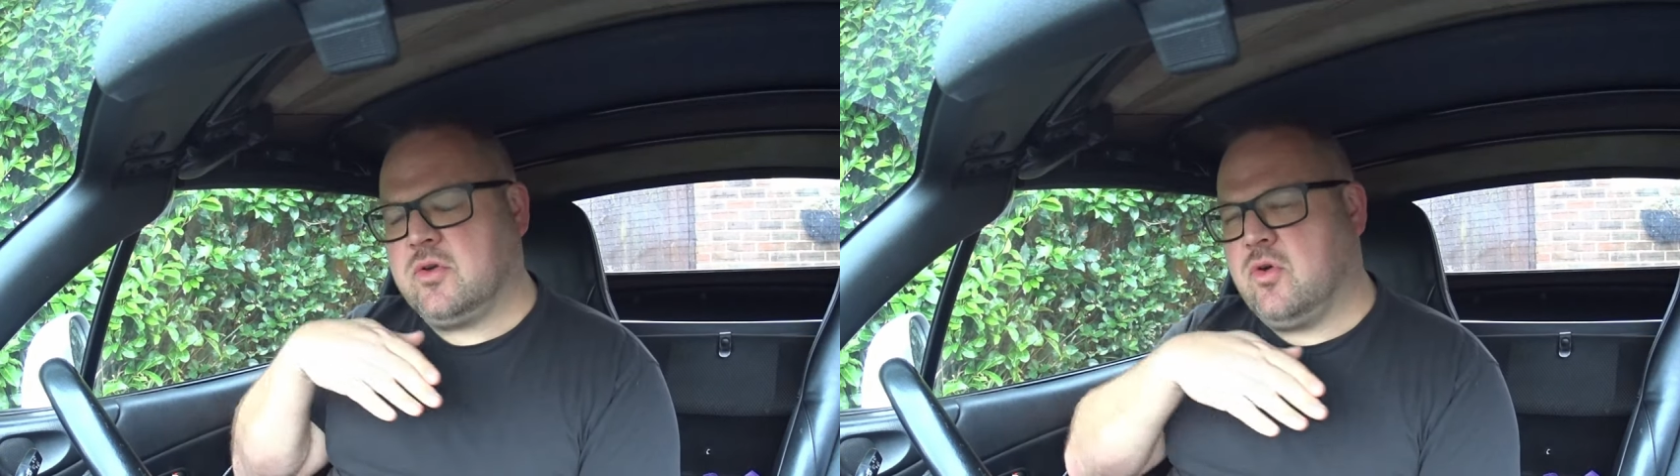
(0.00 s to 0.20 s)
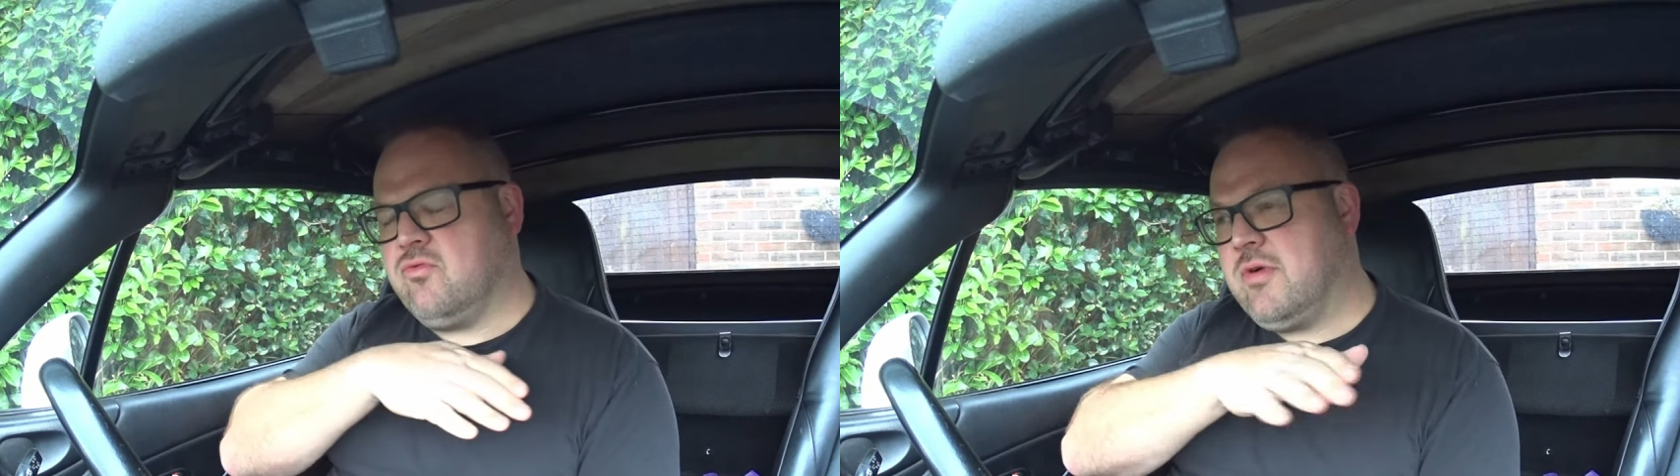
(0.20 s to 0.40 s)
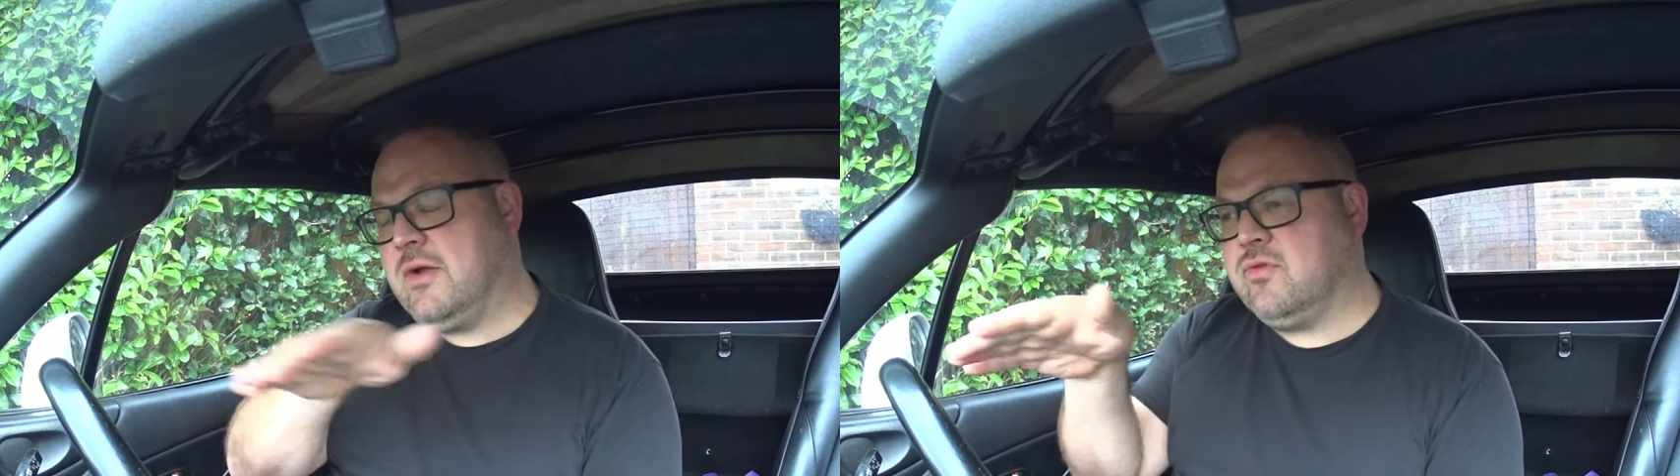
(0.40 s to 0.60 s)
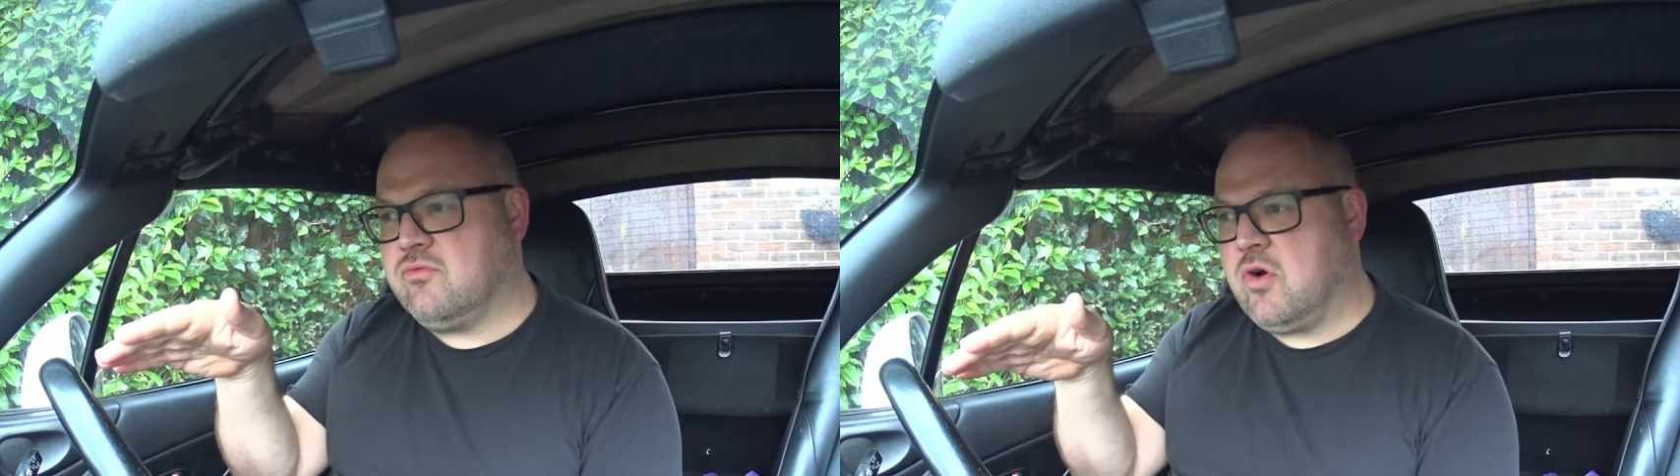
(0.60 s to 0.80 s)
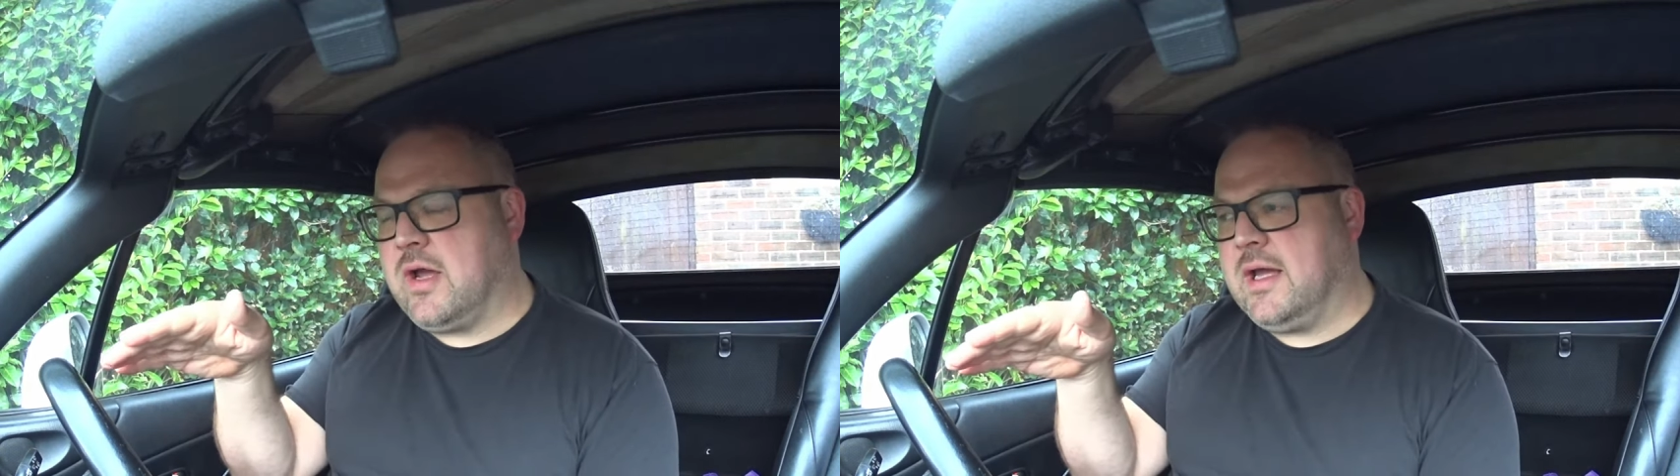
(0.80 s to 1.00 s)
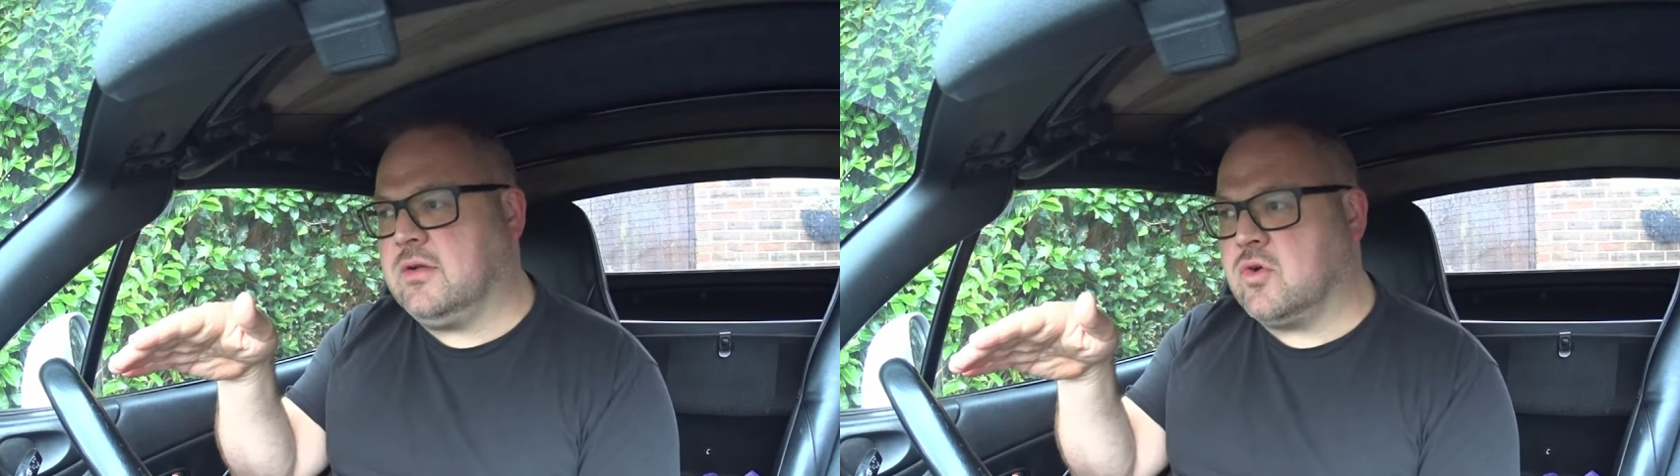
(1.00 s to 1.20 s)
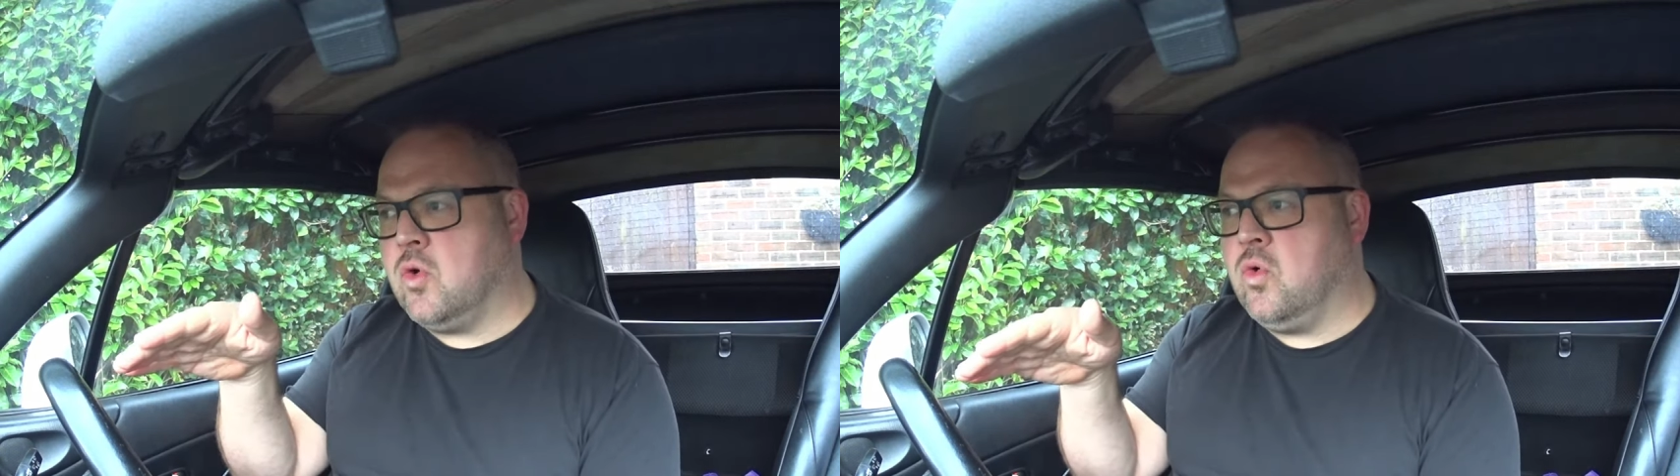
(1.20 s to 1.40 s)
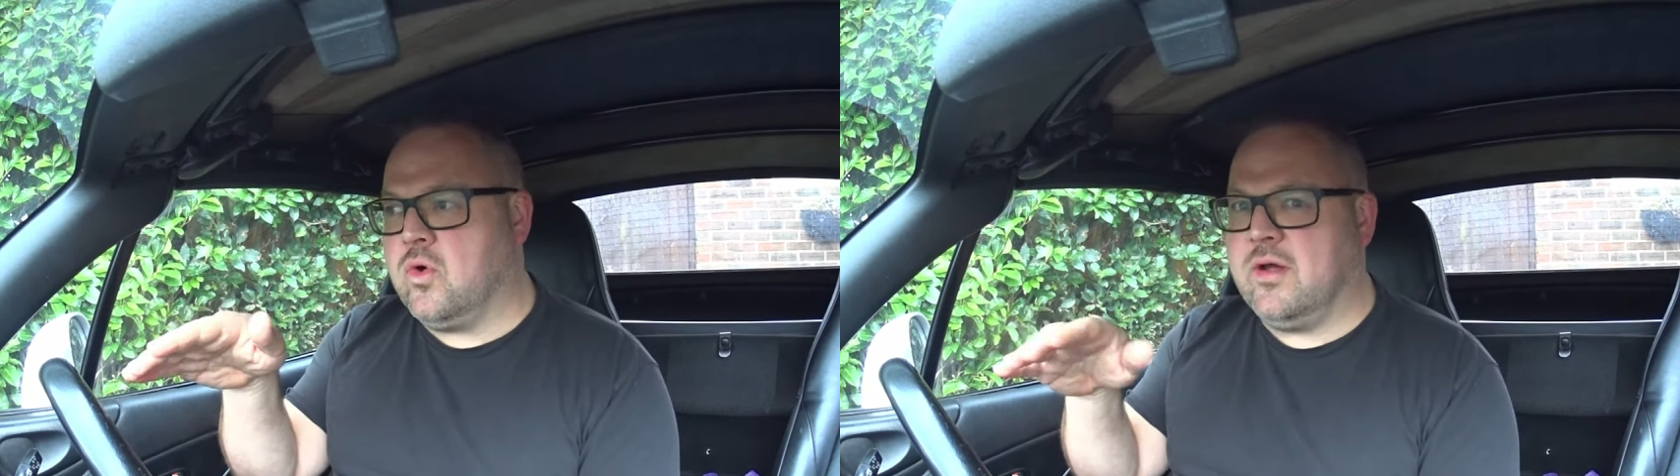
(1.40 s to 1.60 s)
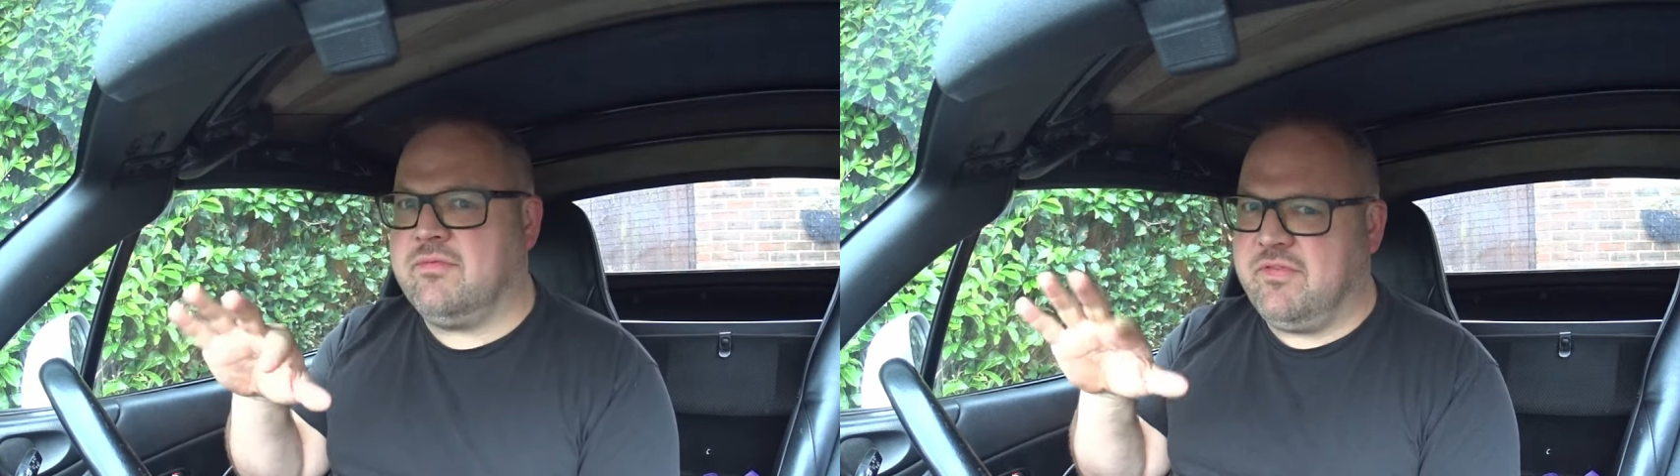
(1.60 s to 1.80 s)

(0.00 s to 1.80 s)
gone round the right hand corner